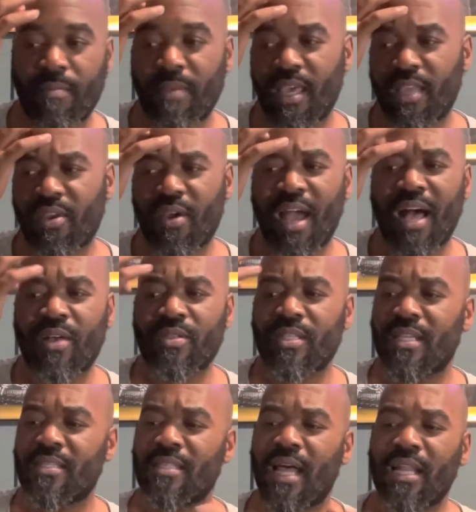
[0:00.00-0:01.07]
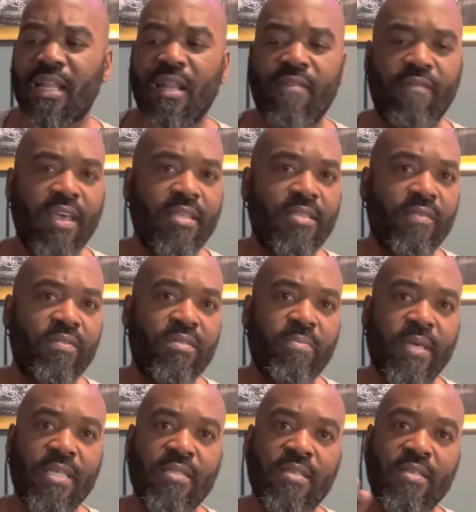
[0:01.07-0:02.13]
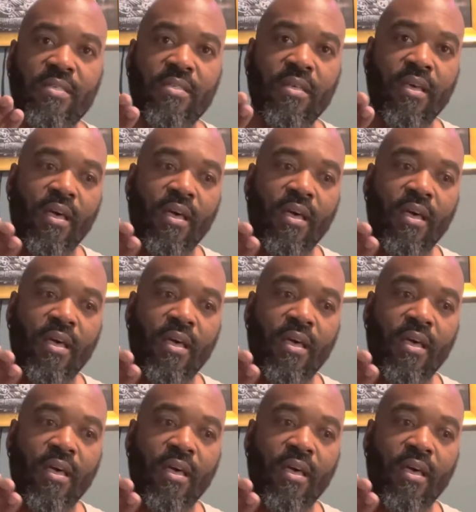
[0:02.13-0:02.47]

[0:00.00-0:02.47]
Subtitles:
In your house, it is not an invasive species,